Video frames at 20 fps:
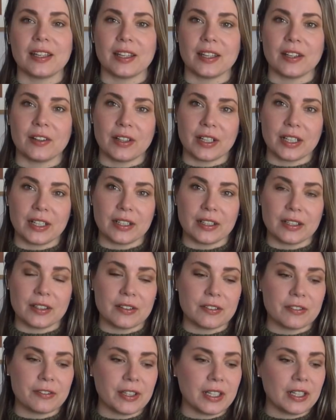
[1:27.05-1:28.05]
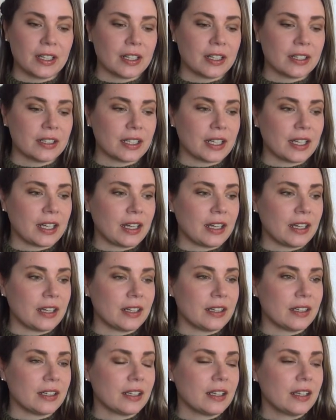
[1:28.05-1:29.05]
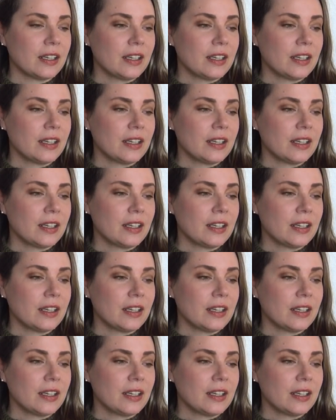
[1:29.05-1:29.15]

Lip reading: here in Finland, and